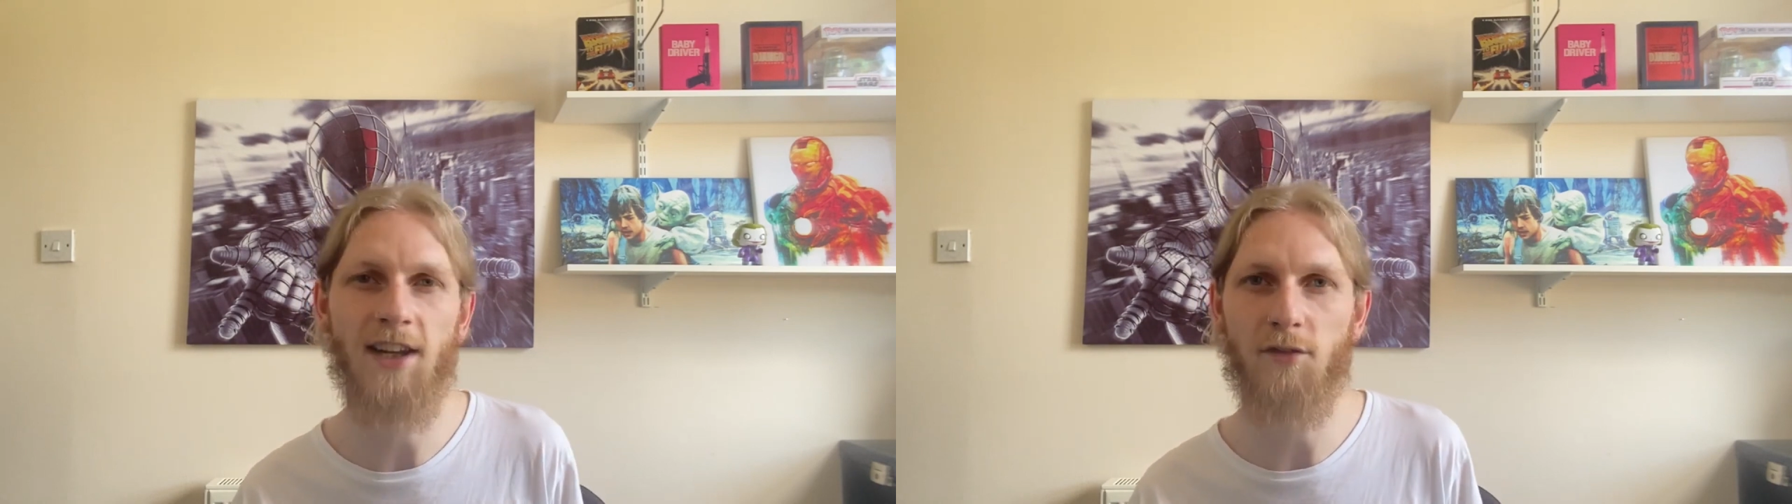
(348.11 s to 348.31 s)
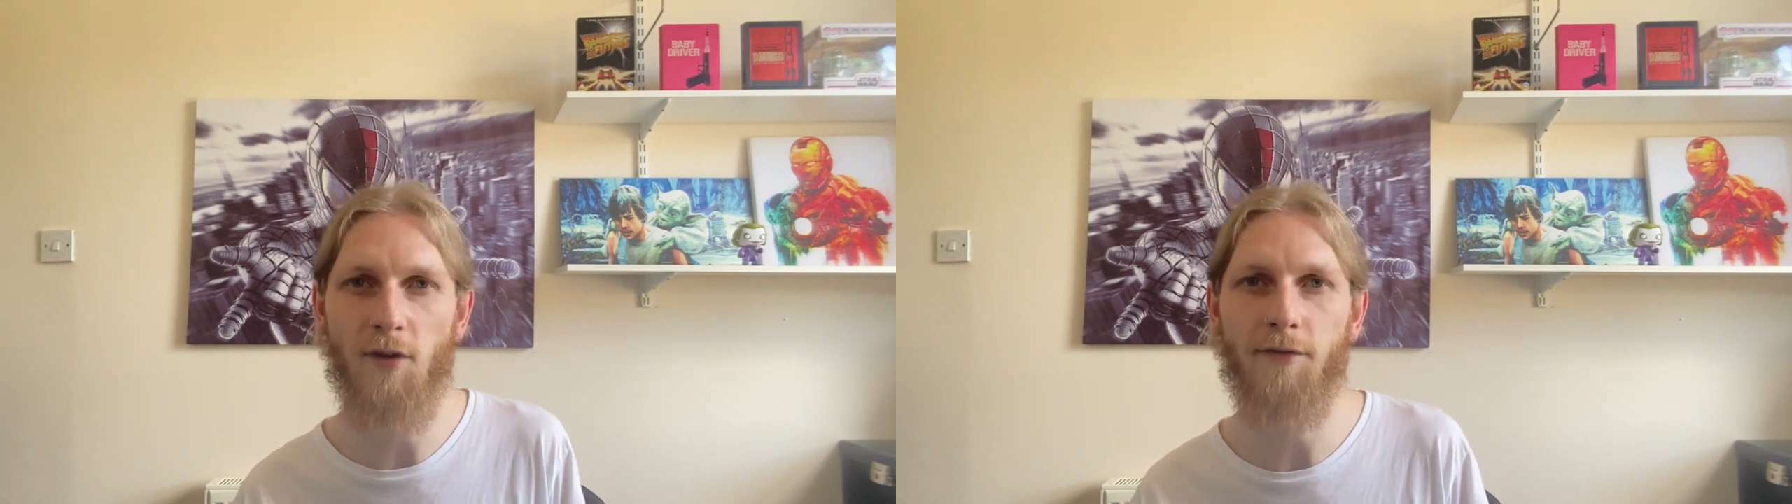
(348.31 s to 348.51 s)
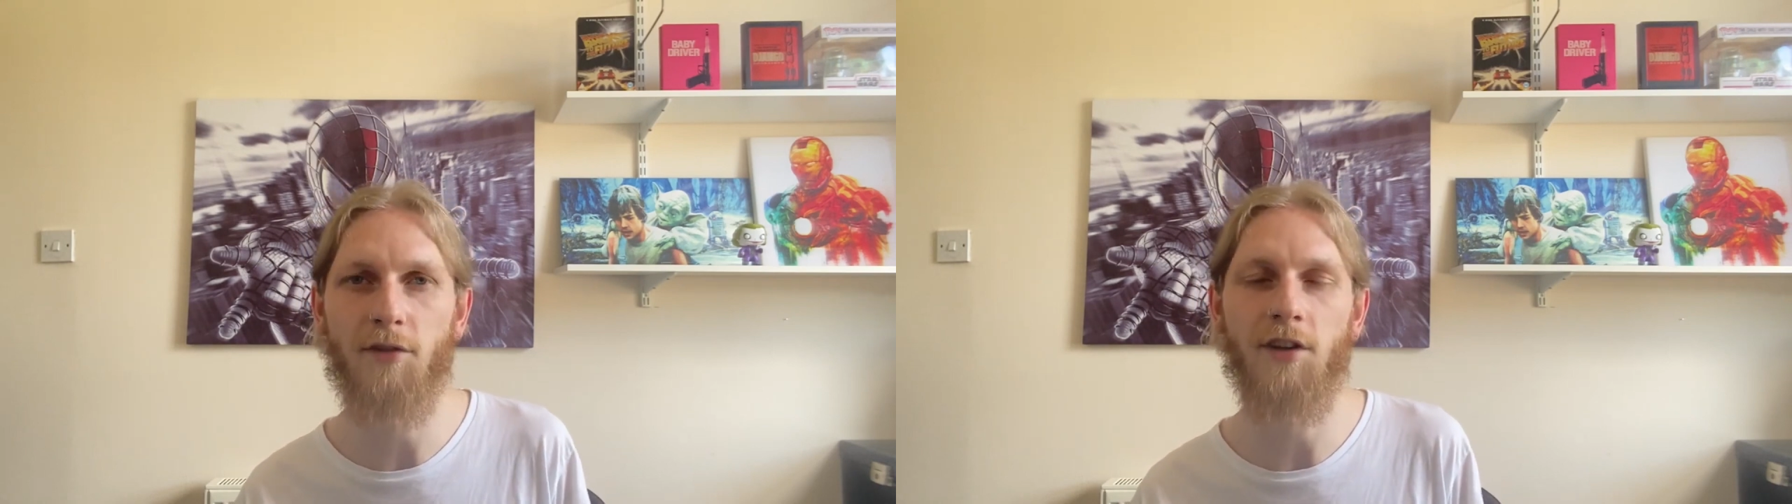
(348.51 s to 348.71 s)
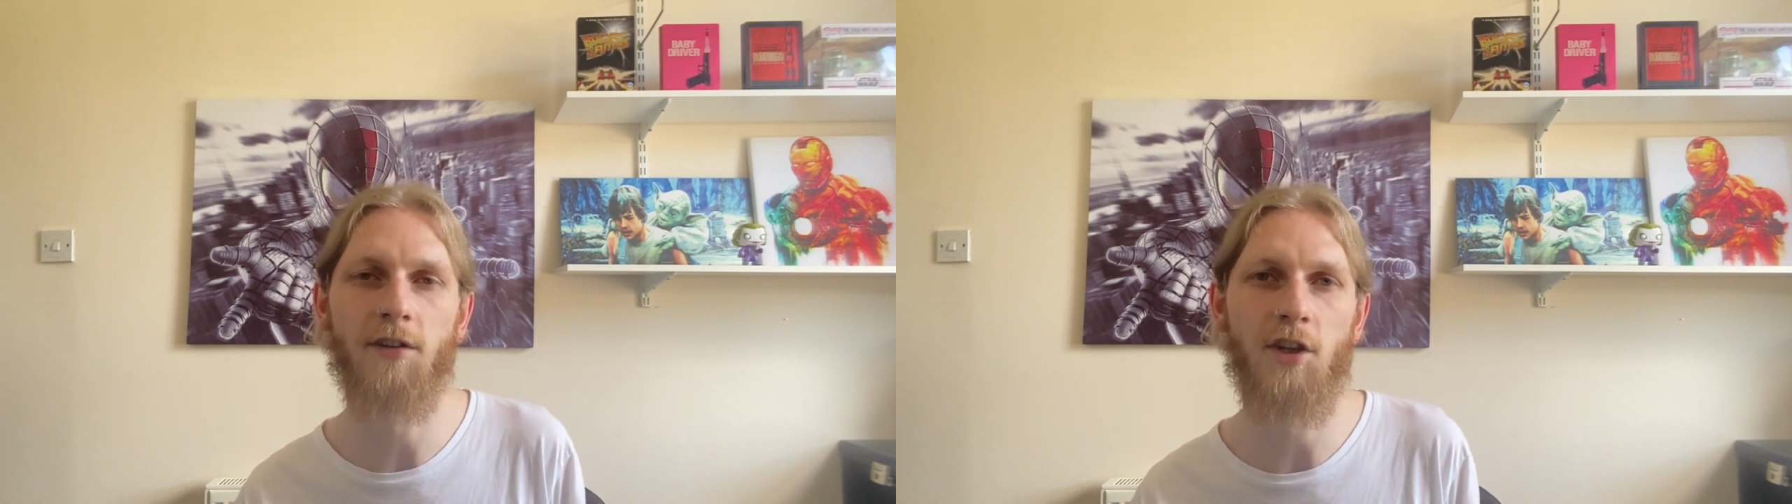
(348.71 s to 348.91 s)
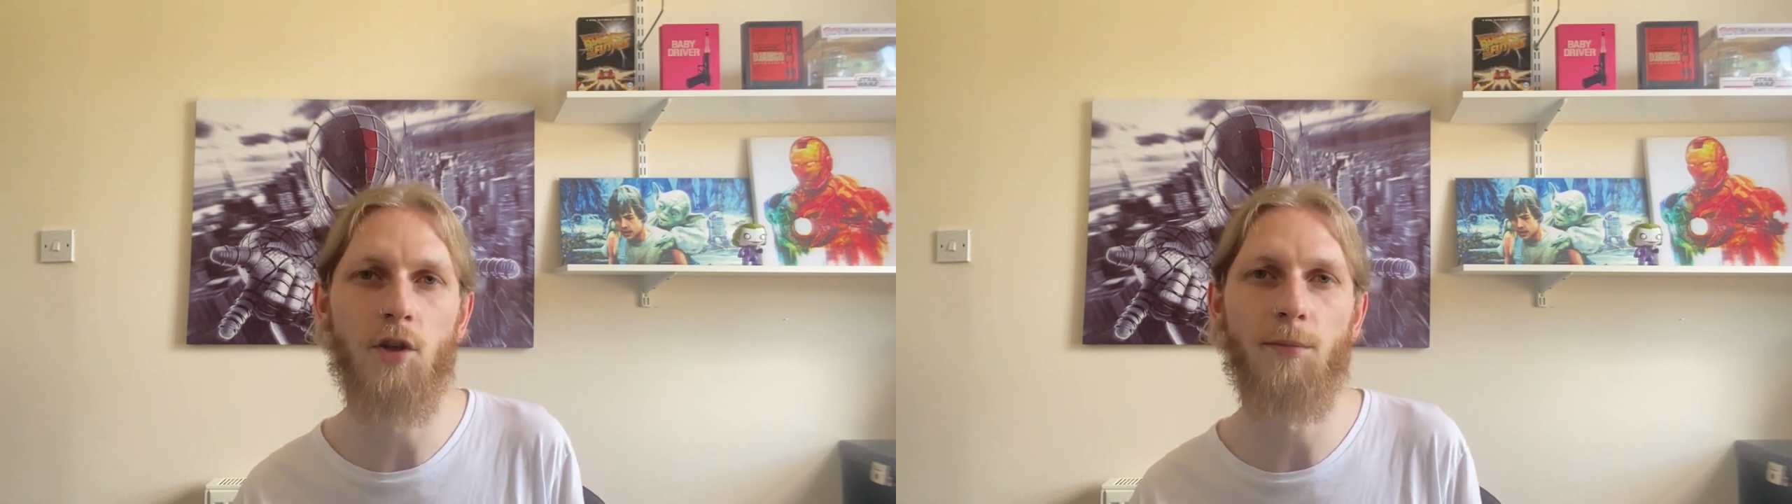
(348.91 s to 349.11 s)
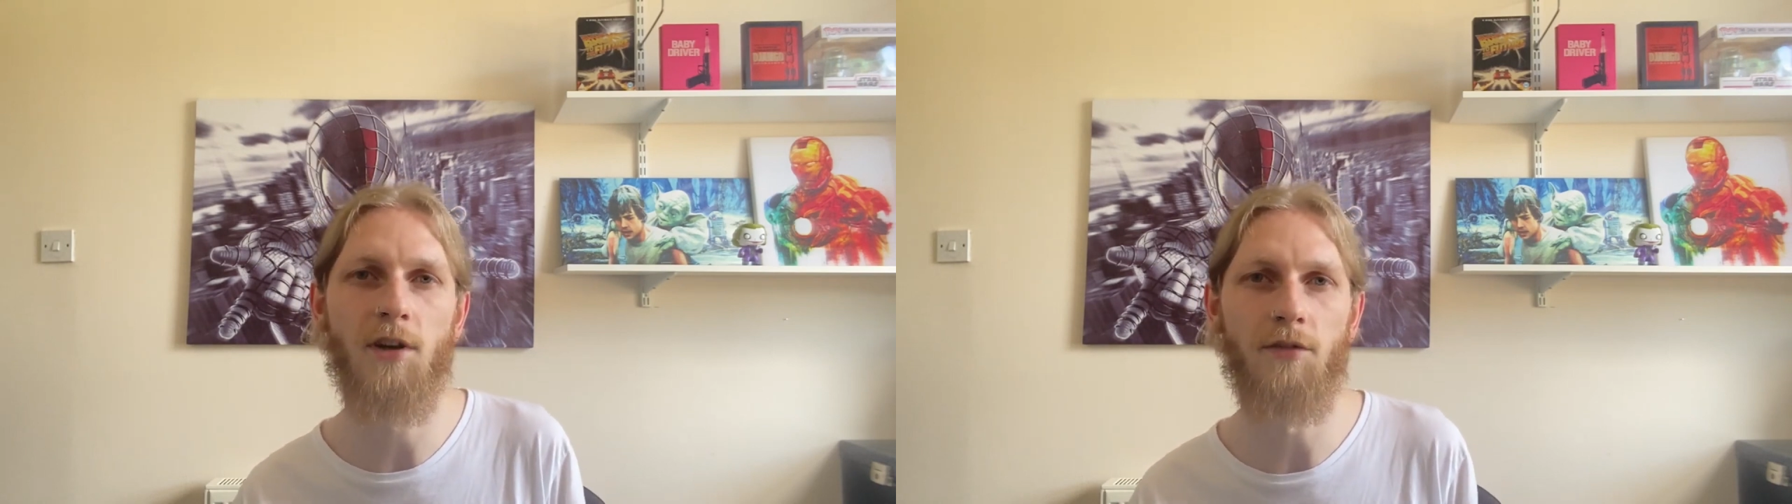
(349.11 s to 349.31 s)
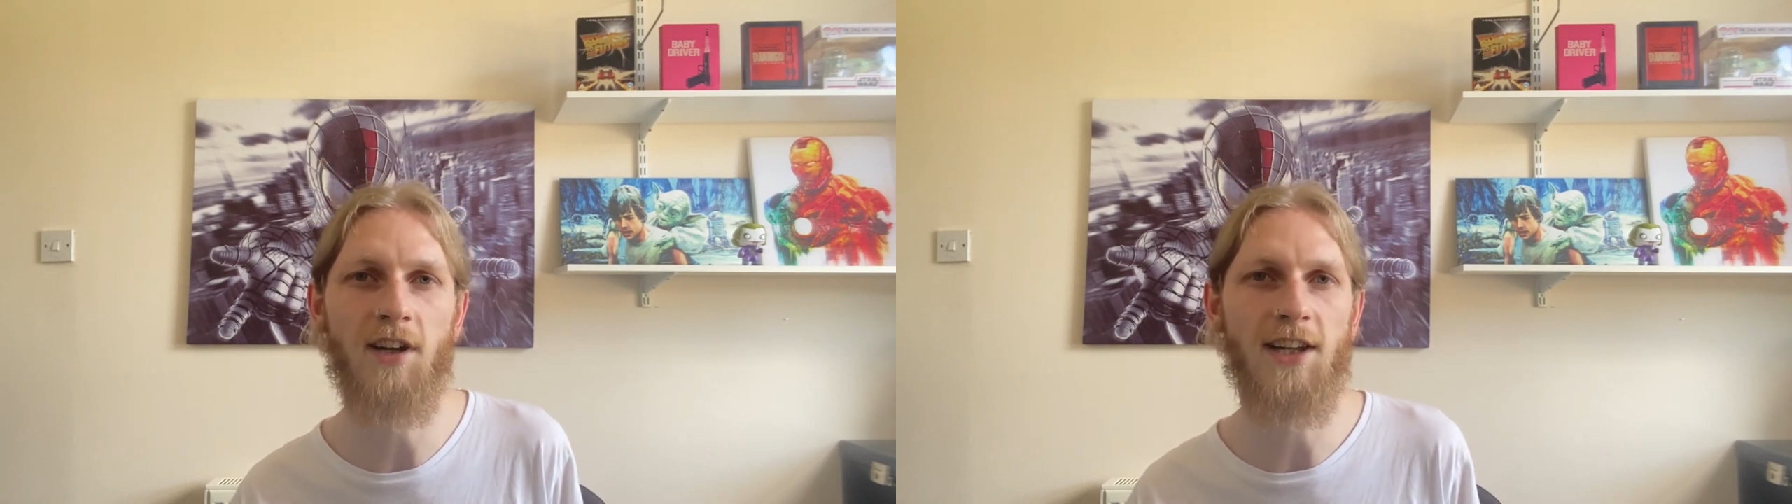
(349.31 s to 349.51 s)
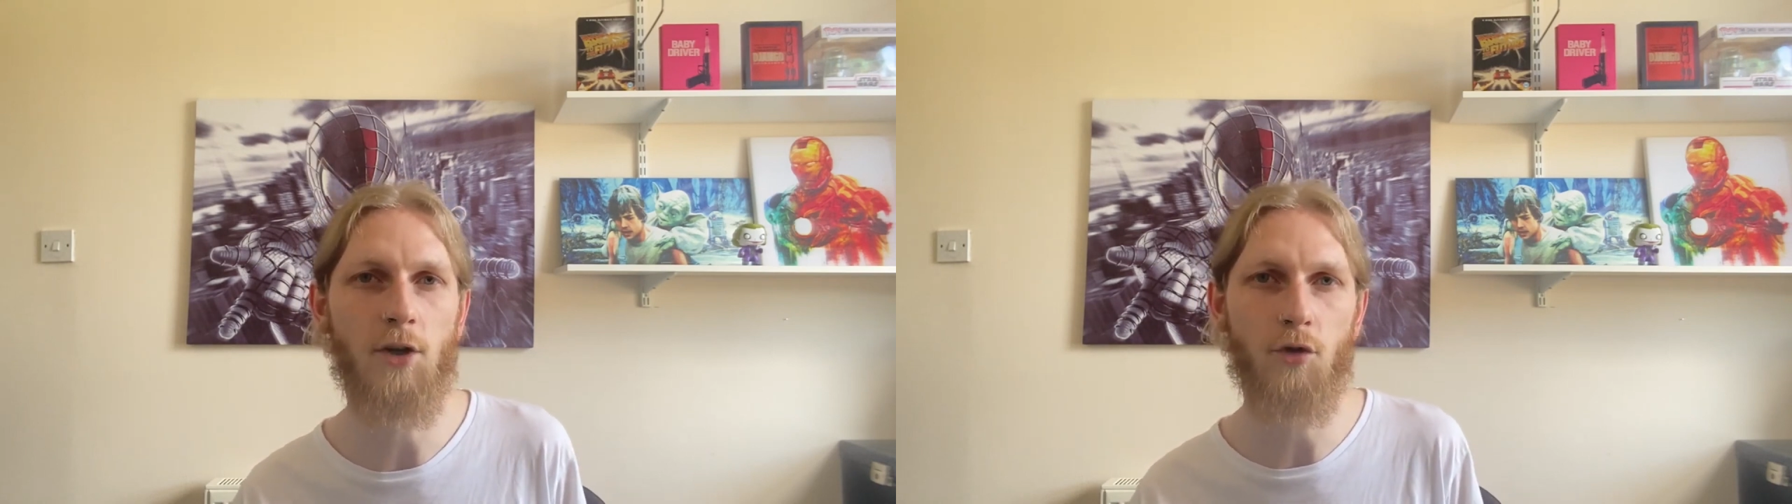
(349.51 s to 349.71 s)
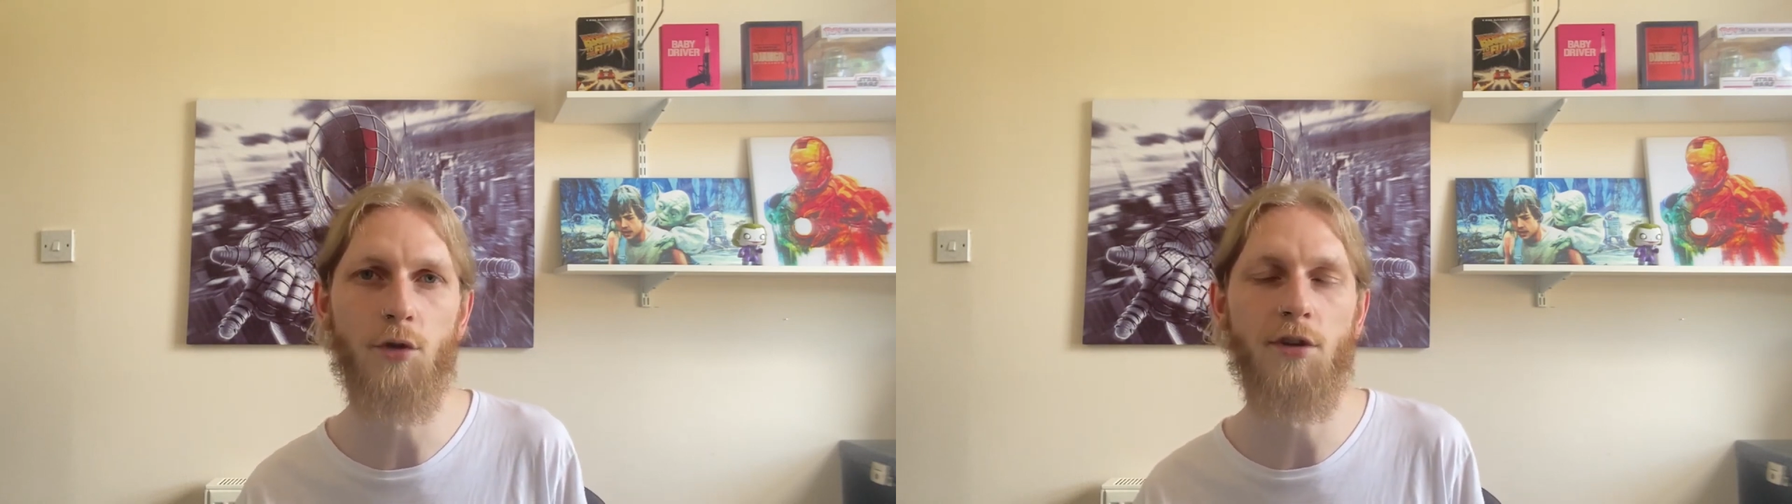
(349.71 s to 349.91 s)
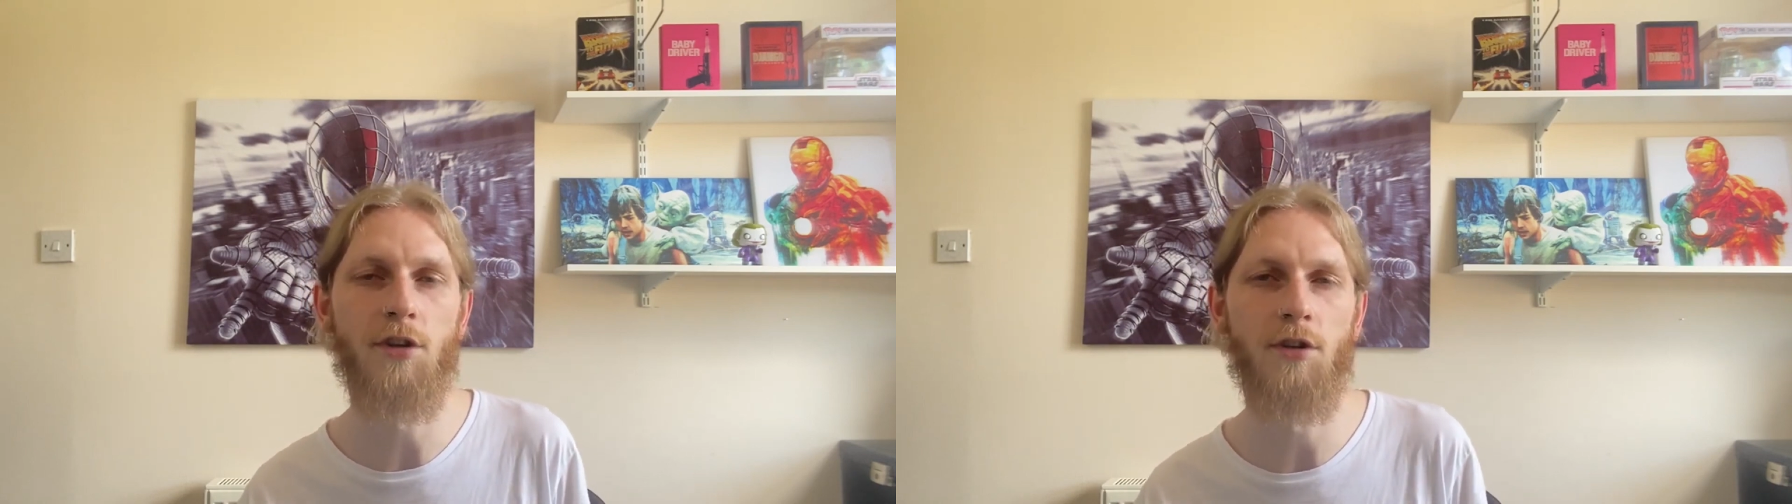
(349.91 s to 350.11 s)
irreverent humour and really crude